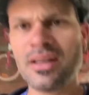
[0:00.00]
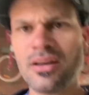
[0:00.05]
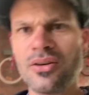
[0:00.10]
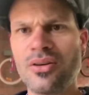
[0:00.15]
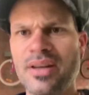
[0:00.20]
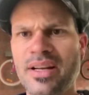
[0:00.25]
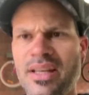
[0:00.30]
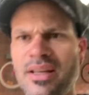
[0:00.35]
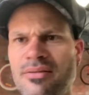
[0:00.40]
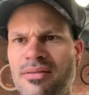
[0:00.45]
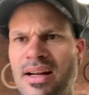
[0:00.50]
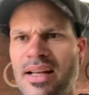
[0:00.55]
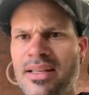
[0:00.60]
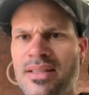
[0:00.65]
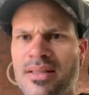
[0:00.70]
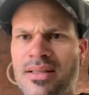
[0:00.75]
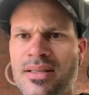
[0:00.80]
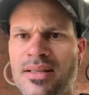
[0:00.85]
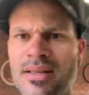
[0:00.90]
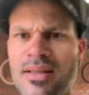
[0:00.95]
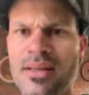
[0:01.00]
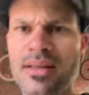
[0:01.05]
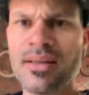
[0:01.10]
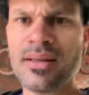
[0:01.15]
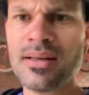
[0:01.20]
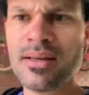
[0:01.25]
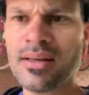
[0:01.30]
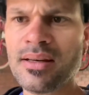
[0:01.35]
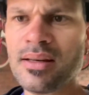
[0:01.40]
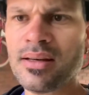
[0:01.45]
any runs
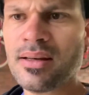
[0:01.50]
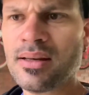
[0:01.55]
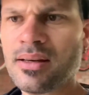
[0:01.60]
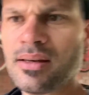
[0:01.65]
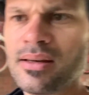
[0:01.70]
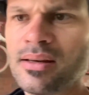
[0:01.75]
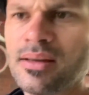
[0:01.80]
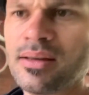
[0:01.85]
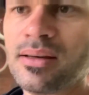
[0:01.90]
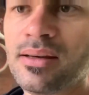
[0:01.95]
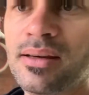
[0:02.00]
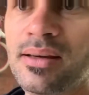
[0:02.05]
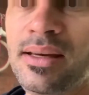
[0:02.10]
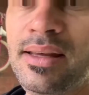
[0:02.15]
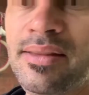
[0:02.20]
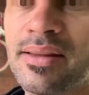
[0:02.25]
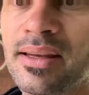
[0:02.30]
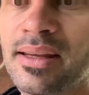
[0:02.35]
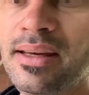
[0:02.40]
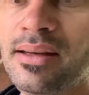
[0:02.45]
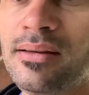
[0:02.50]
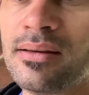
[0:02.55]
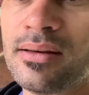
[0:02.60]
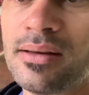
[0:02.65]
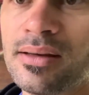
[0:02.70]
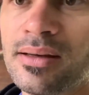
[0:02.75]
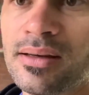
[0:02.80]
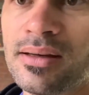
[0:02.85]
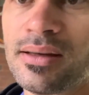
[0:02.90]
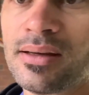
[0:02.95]
in the lid.
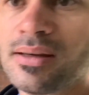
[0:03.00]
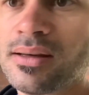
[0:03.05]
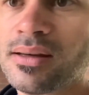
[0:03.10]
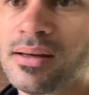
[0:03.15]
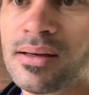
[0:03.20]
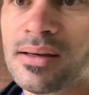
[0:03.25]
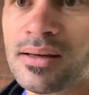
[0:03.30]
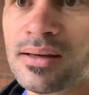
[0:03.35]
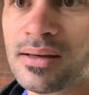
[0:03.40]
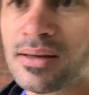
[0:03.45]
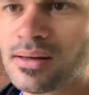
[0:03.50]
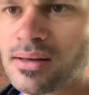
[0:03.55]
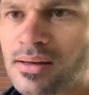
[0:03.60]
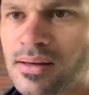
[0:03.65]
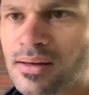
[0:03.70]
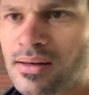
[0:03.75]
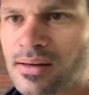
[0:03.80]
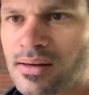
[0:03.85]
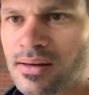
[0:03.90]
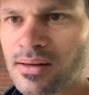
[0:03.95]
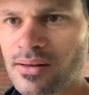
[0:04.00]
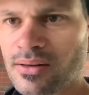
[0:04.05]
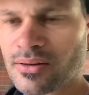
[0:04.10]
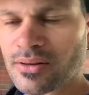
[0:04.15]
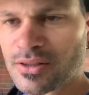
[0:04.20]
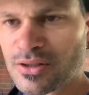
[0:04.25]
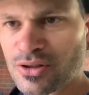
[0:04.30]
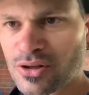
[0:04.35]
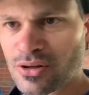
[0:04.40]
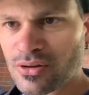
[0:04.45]
Look, it's
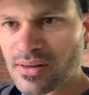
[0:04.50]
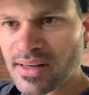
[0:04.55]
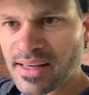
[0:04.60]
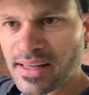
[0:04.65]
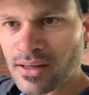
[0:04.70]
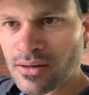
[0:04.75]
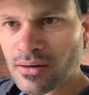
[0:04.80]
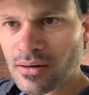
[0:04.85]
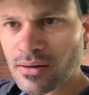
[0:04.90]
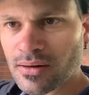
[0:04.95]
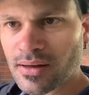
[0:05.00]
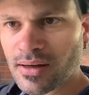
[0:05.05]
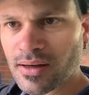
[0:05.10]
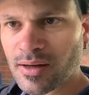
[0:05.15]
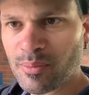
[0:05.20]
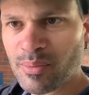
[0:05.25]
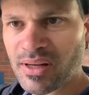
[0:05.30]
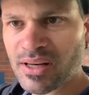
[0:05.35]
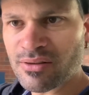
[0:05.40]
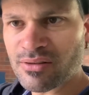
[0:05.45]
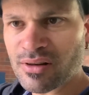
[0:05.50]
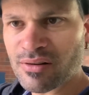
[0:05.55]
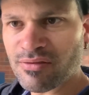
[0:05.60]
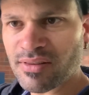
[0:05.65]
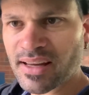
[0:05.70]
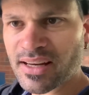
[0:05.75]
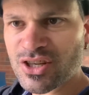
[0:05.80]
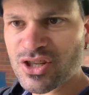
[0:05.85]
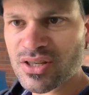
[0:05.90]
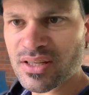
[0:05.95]
already got a bit of
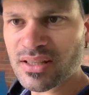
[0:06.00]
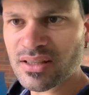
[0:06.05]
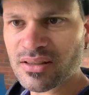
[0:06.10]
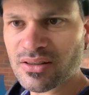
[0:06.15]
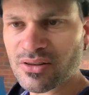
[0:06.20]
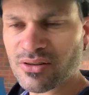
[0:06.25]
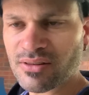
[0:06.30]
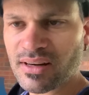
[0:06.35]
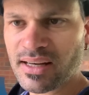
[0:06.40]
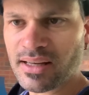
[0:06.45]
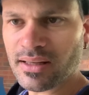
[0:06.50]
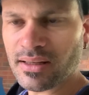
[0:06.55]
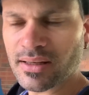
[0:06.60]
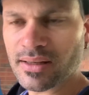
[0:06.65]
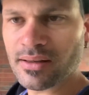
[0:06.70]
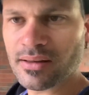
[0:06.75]
reflection in it already, and